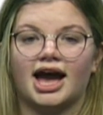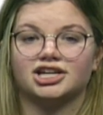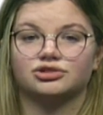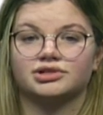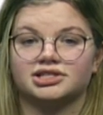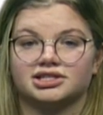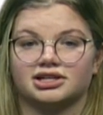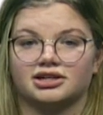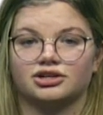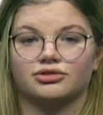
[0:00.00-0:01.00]
As you can
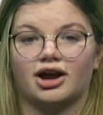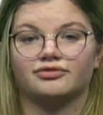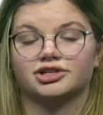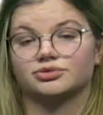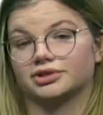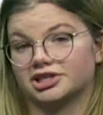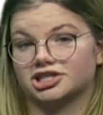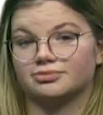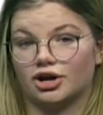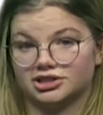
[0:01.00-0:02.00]
see, your outfit is really a
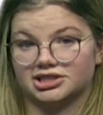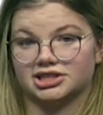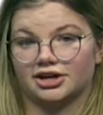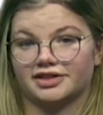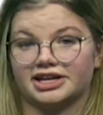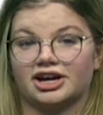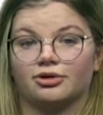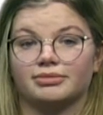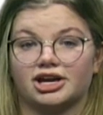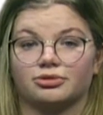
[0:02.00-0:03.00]
small detail that can
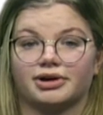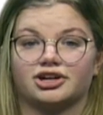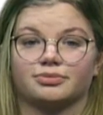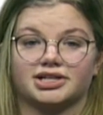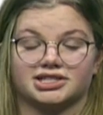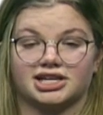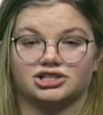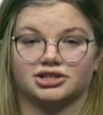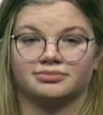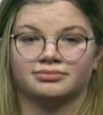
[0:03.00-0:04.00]
help make or break your
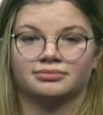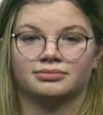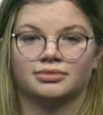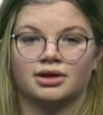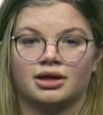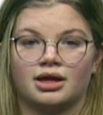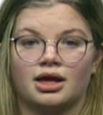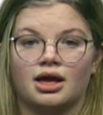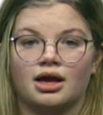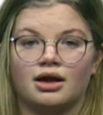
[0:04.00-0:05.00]
presentation.
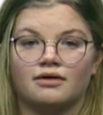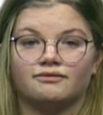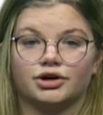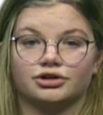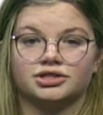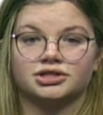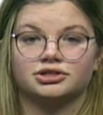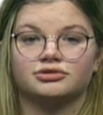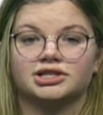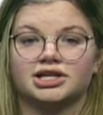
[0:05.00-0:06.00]
First,
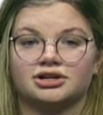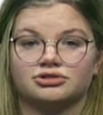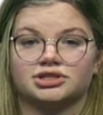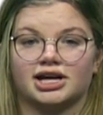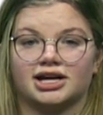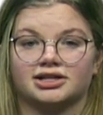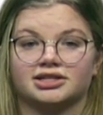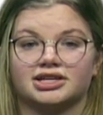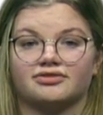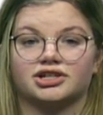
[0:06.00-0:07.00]
you need to understand the
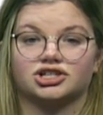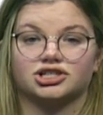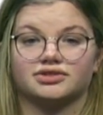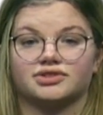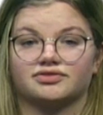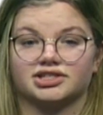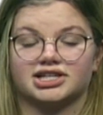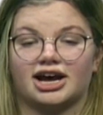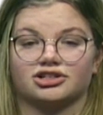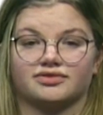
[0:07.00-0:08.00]
definitions of different
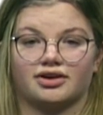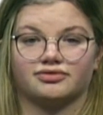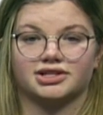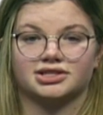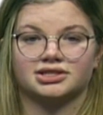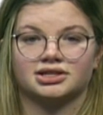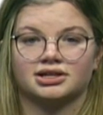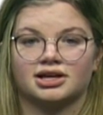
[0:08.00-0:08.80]
styles of outfits.